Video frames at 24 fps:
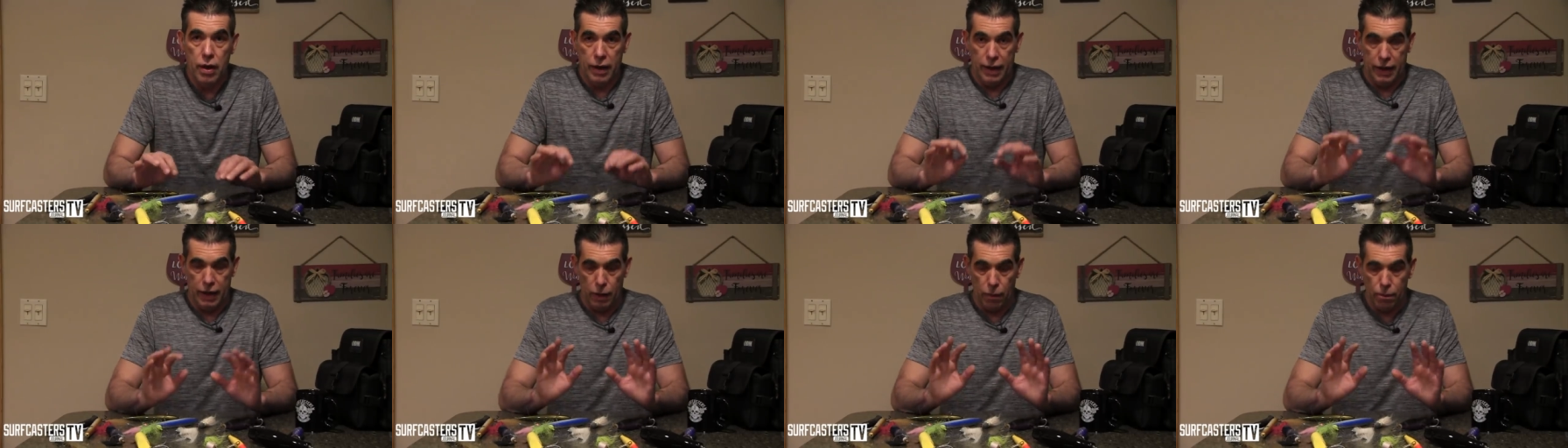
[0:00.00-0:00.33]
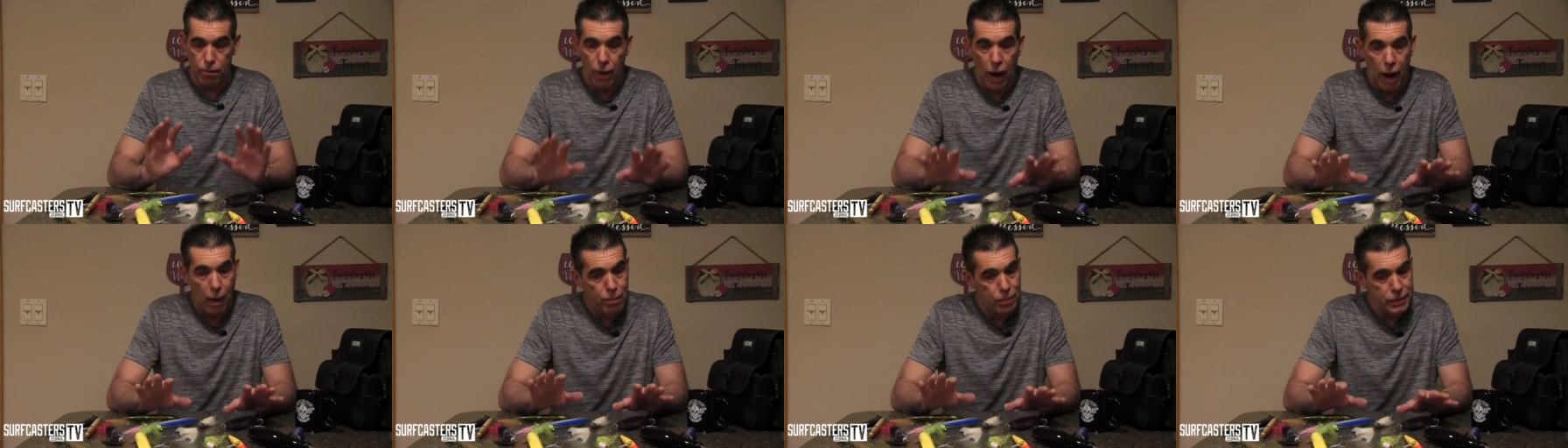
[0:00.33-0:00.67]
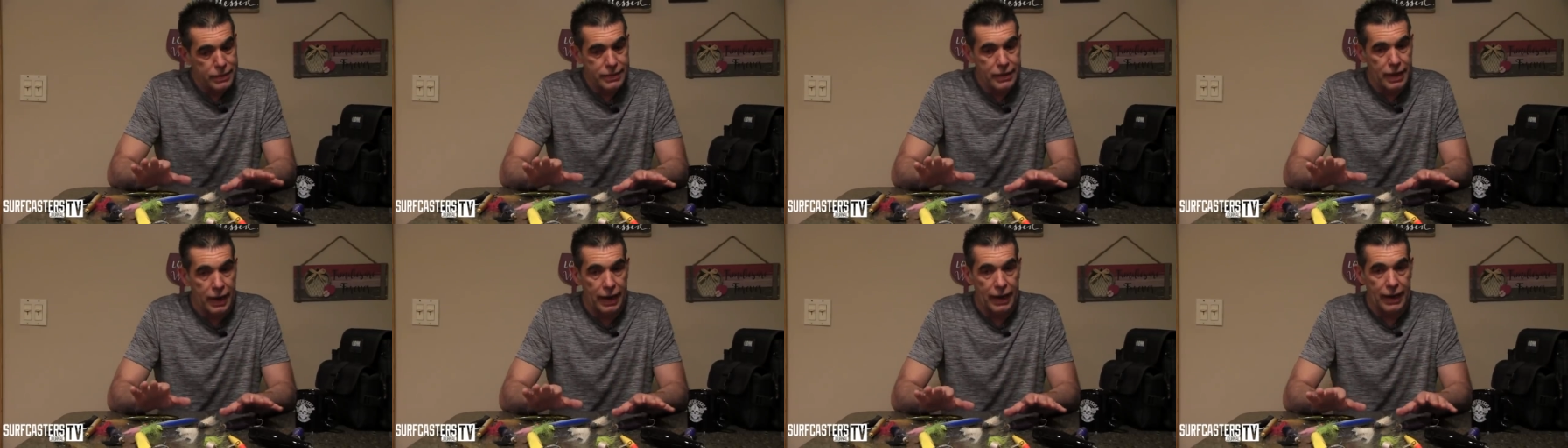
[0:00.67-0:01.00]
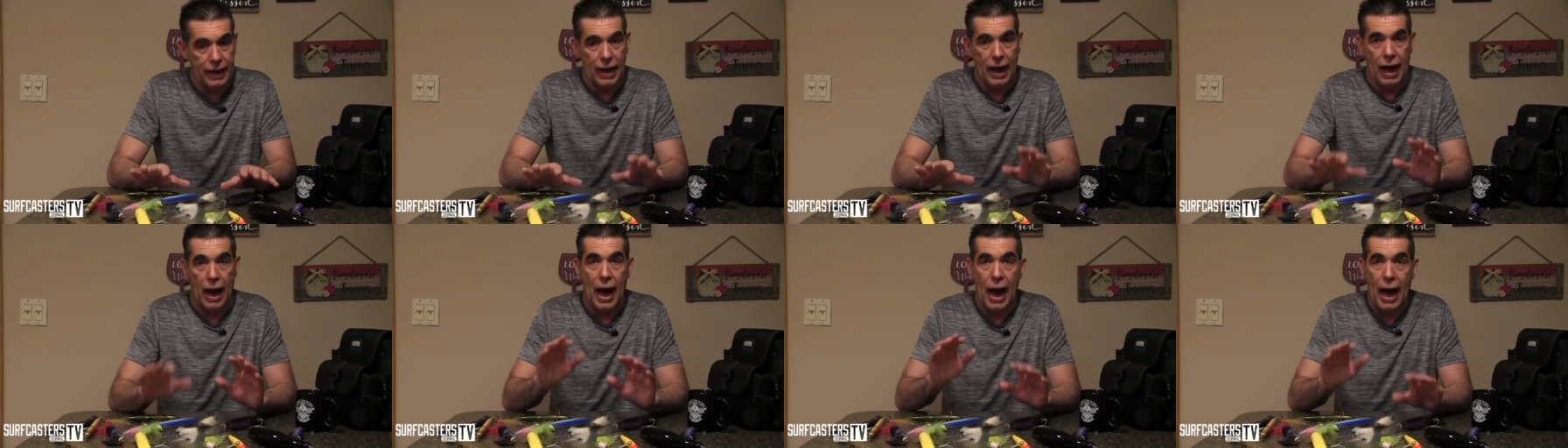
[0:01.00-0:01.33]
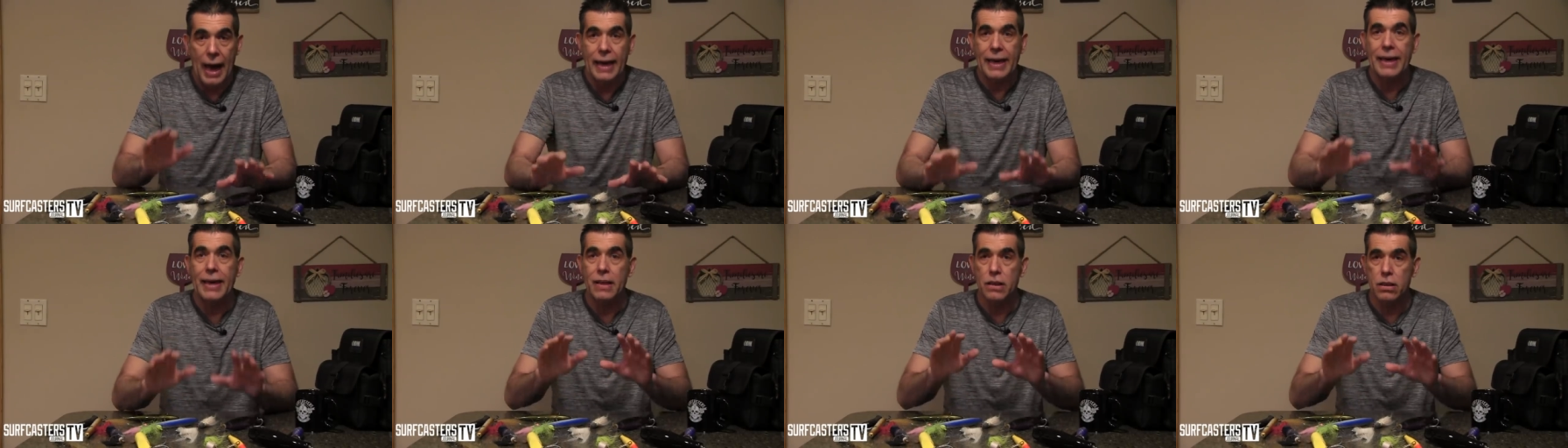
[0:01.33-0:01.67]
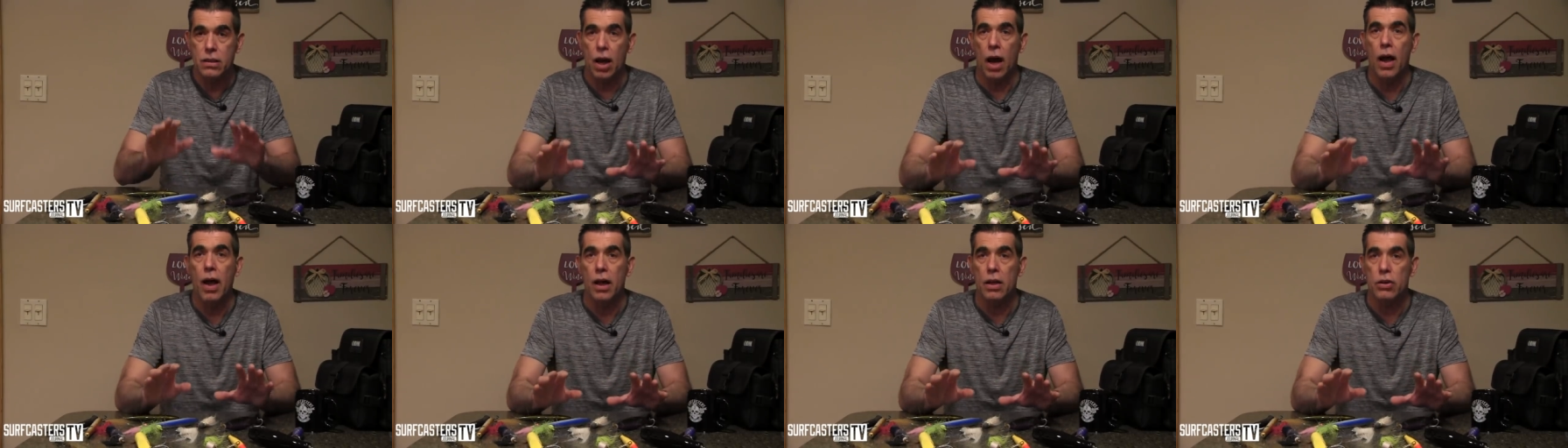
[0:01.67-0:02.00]
In a proper setting, I can
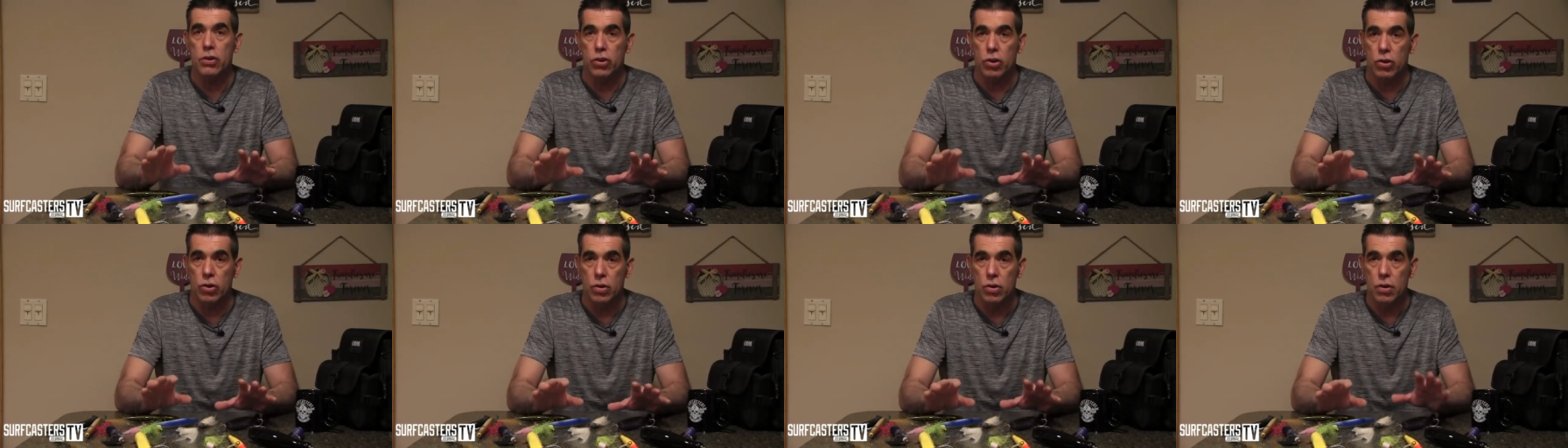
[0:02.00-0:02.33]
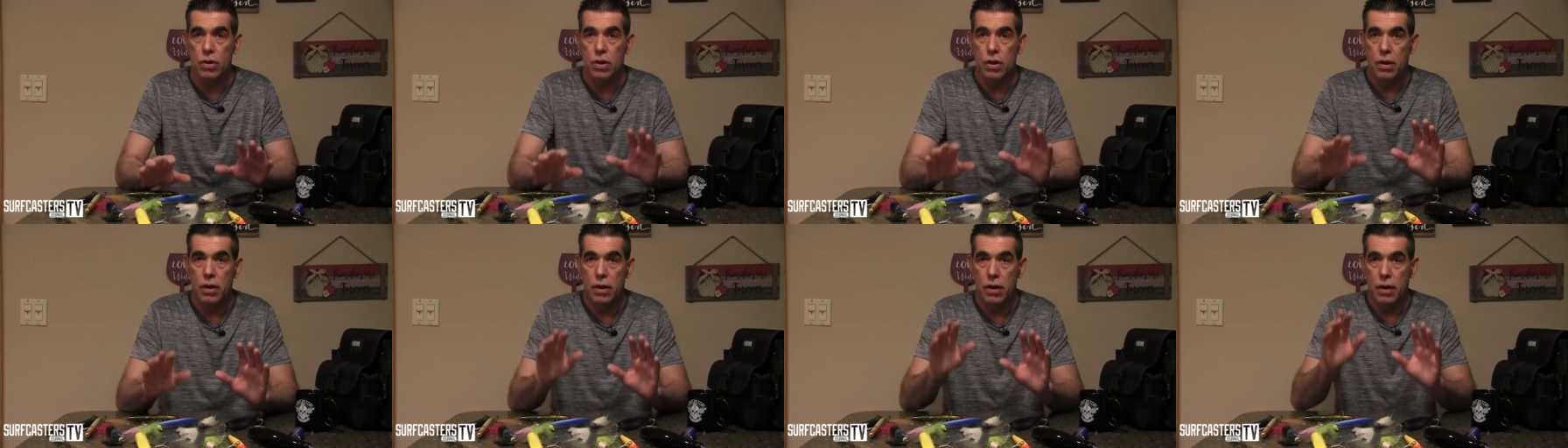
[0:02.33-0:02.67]
tell you,